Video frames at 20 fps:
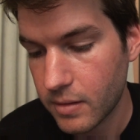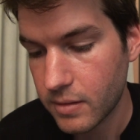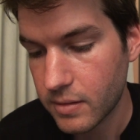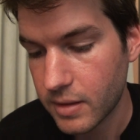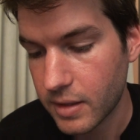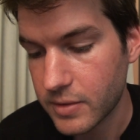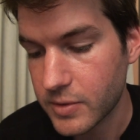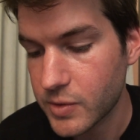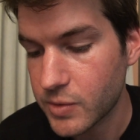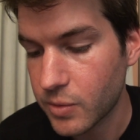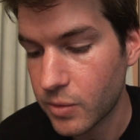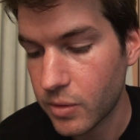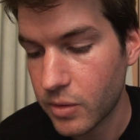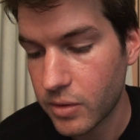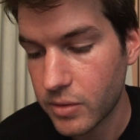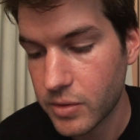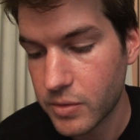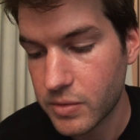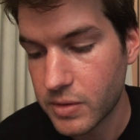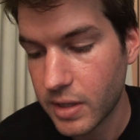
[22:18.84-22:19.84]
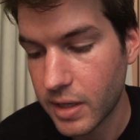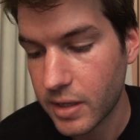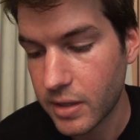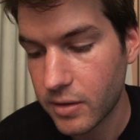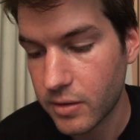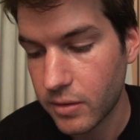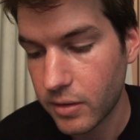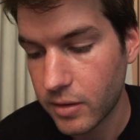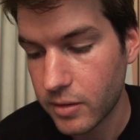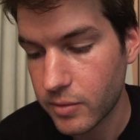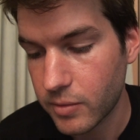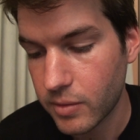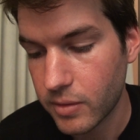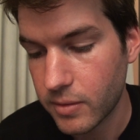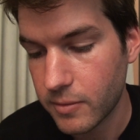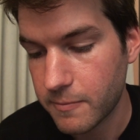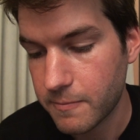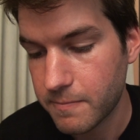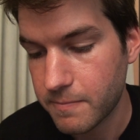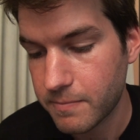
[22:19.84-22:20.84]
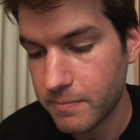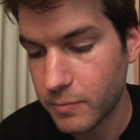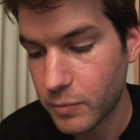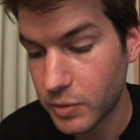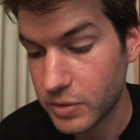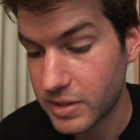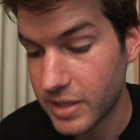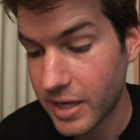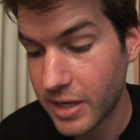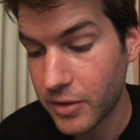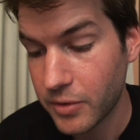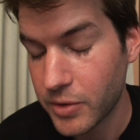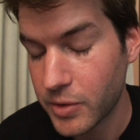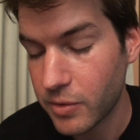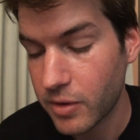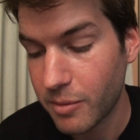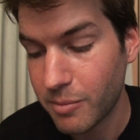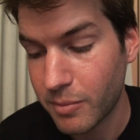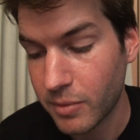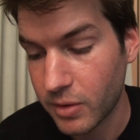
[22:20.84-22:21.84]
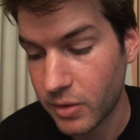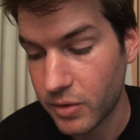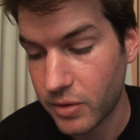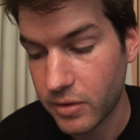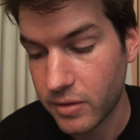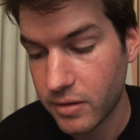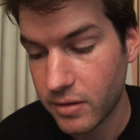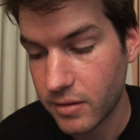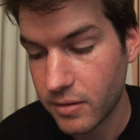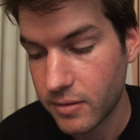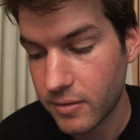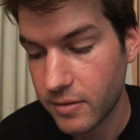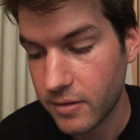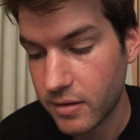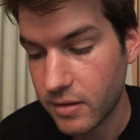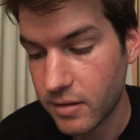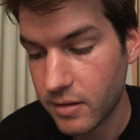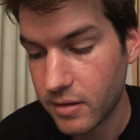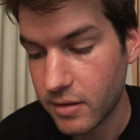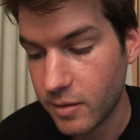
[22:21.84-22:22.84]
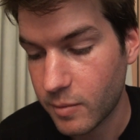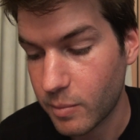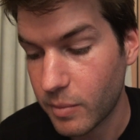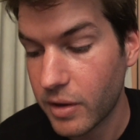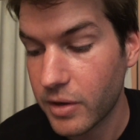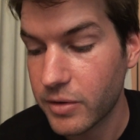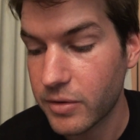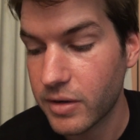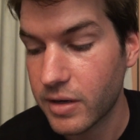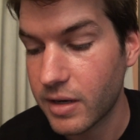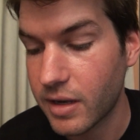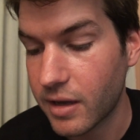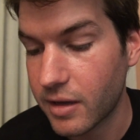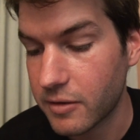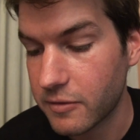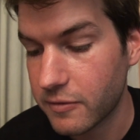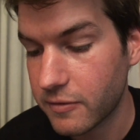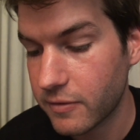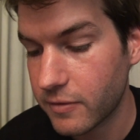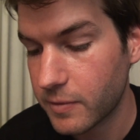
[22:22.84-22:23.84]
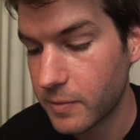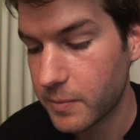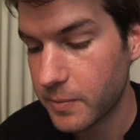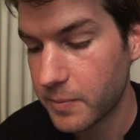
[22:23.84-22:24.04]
"That sword will tangle you up, my lord. Better a knife."